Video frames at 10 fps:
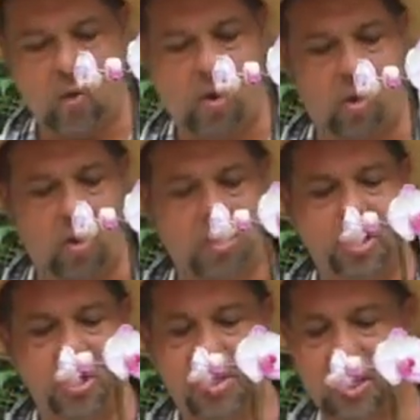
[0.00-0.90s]
will
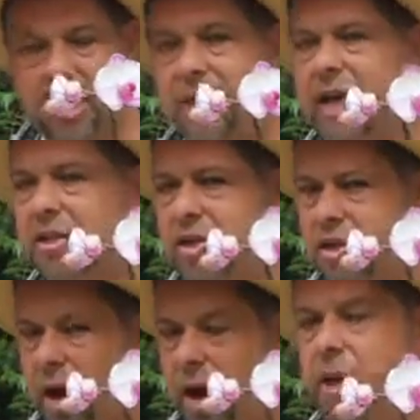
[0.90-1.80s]
also send out
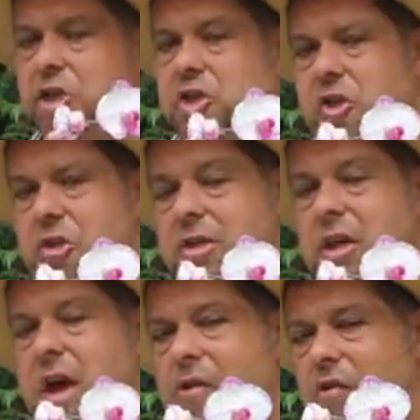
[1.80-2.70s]
side shoots
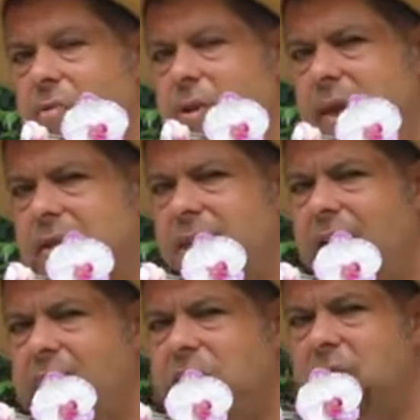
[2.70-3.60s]
from that
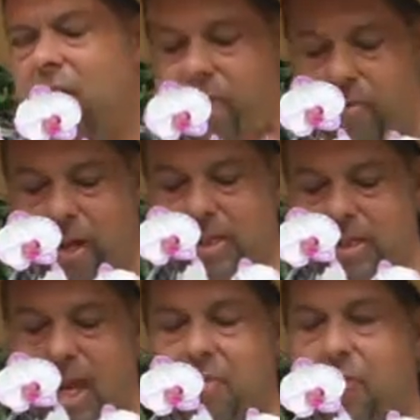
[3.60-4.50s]

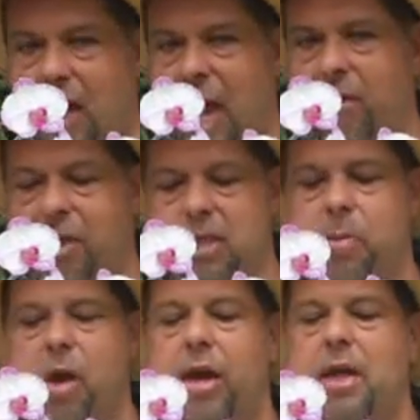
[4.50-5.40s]
same flowering
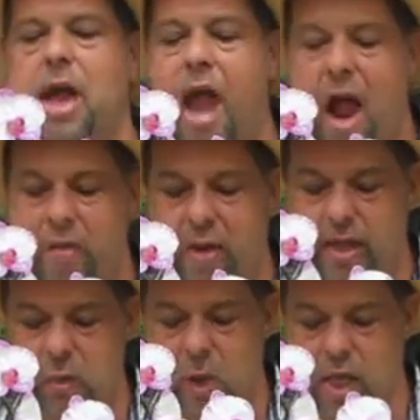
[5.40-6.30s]
spike, and
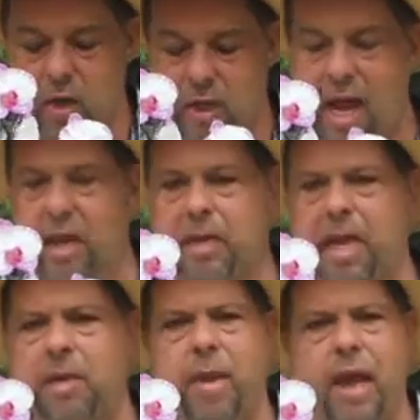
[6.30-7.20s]
that's where you'd cut
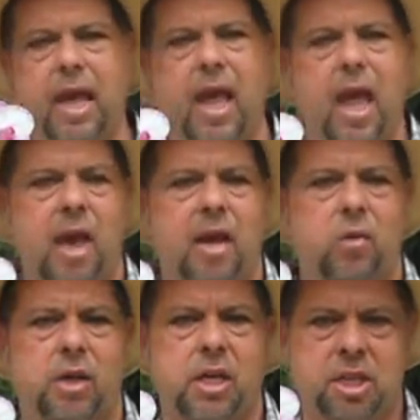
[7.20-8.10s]
that back and it will
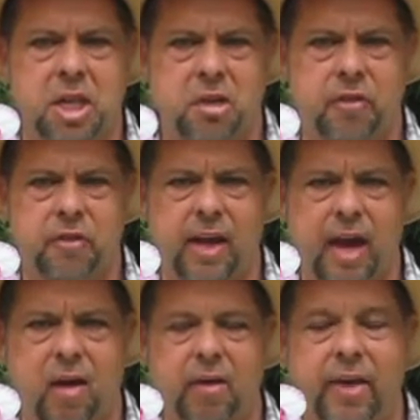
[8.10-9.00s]
continue to
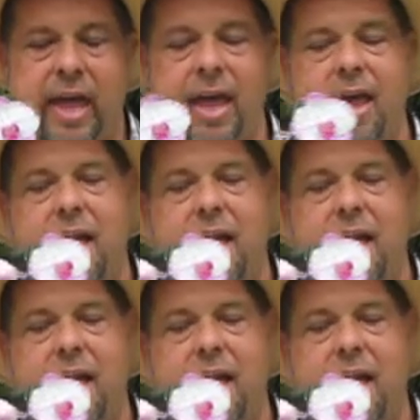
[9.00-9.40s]
flower there.